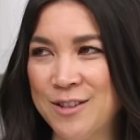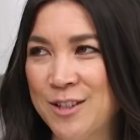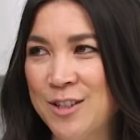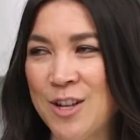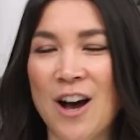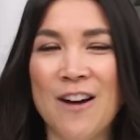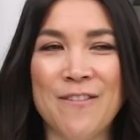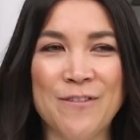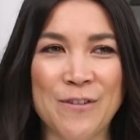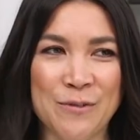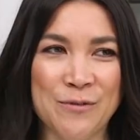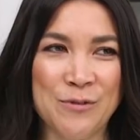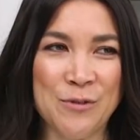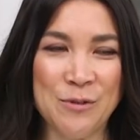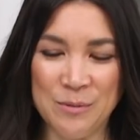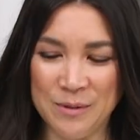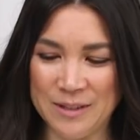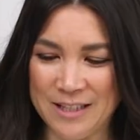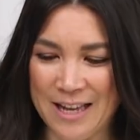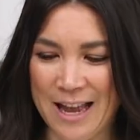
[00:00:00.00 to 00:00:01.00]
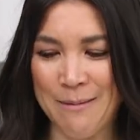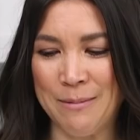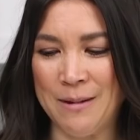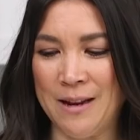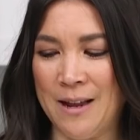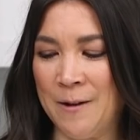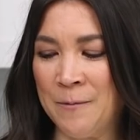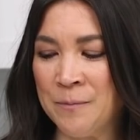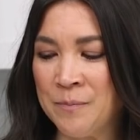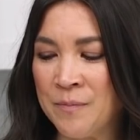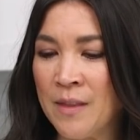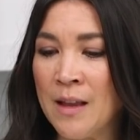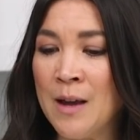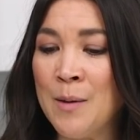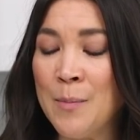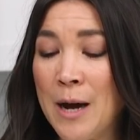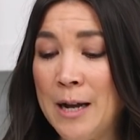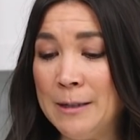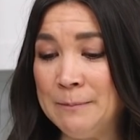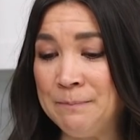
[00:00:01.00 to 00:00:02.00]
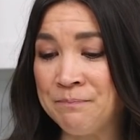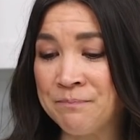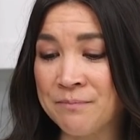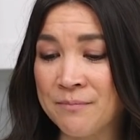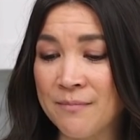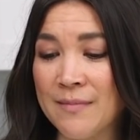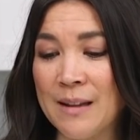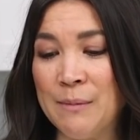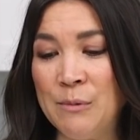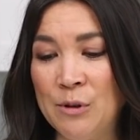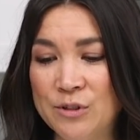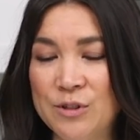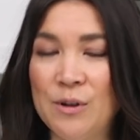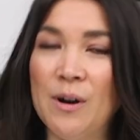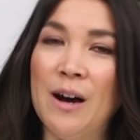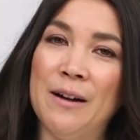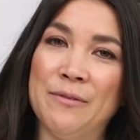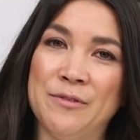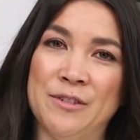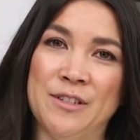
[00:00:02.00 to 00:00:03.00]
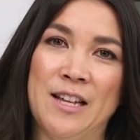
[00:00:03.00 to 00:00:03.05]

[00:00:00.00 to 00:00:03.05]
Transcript: Is this hot for food? What's happening? But I'm also hot for